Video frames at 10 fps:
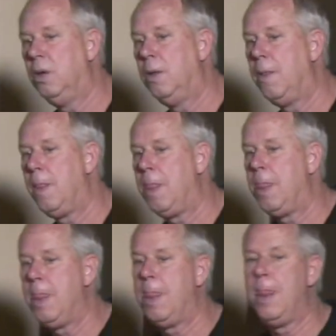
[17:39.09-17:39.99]

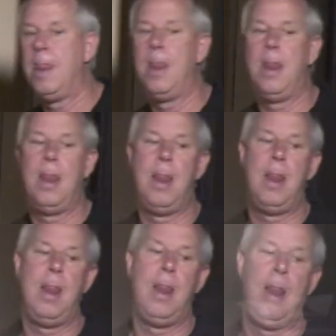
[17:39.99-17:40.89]
Nothing is said.